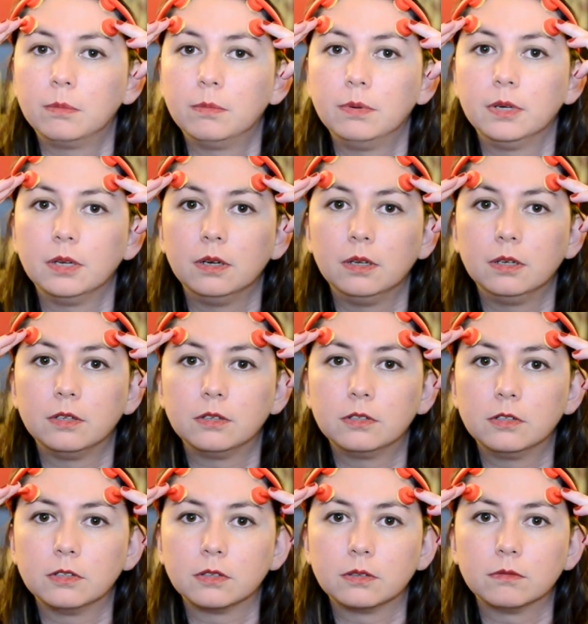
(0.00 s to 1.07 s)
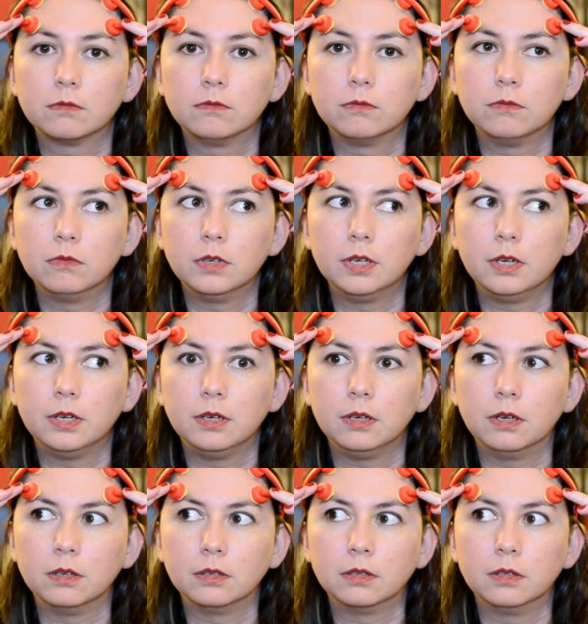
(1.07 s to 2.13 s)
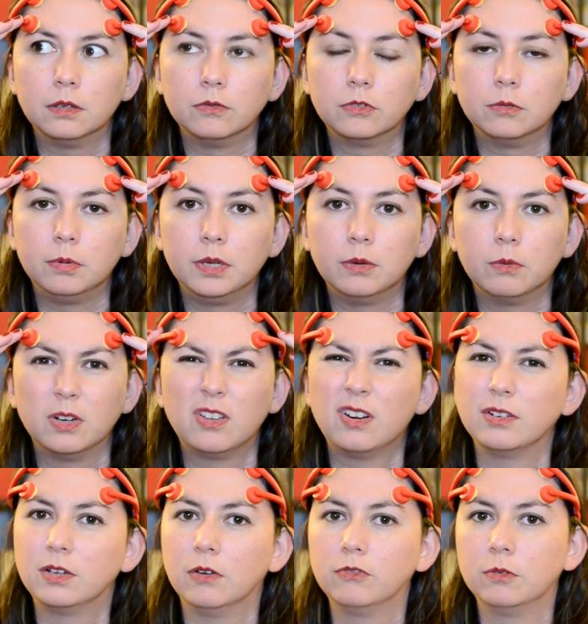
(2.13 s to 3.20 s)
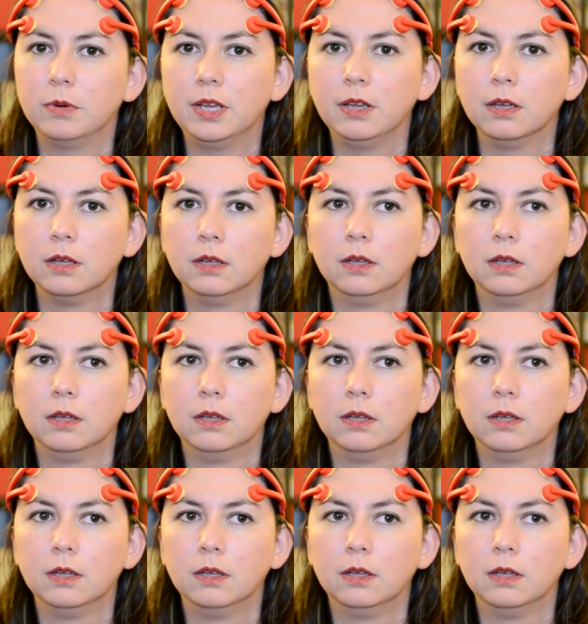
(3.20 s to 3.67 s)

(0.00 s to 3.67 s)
but it's just really uncomfortably, well, not uncomfortably,